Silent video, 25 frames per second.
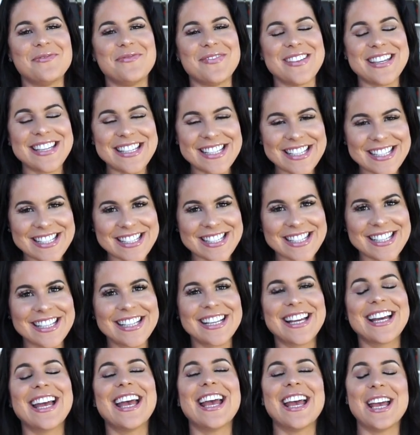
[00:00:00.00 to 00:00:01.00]
Miss
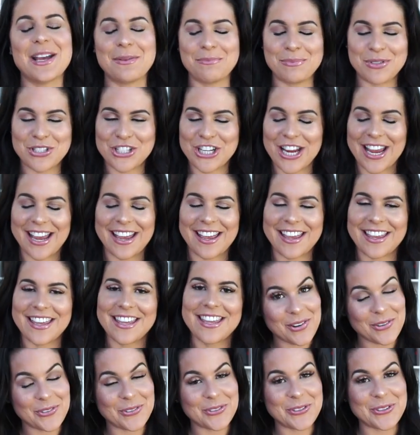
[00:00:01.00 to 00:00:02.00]

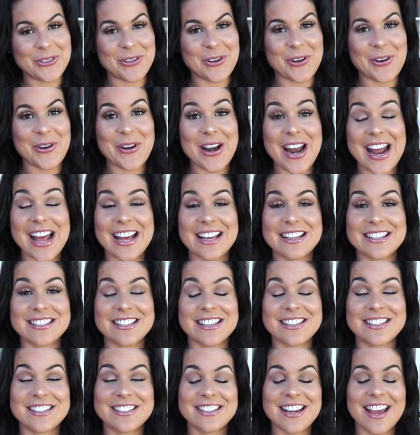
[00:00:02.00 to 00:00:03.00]
MJ or known
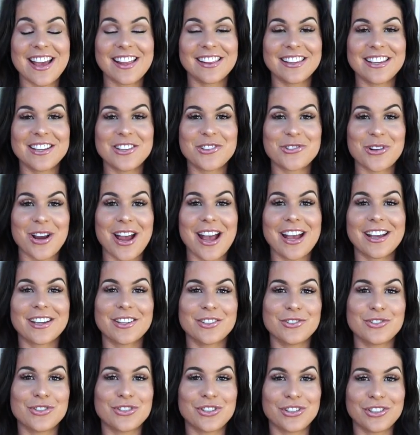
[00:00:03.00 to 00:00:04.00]
as Stanley
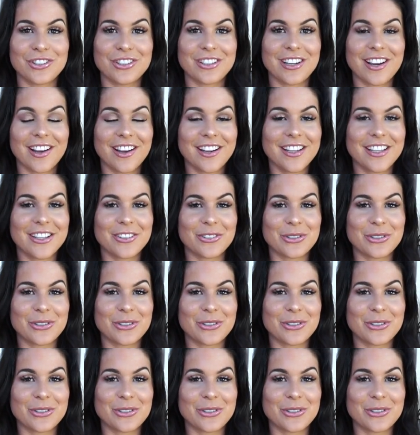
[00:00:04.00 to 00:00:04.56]
Dragon Jr.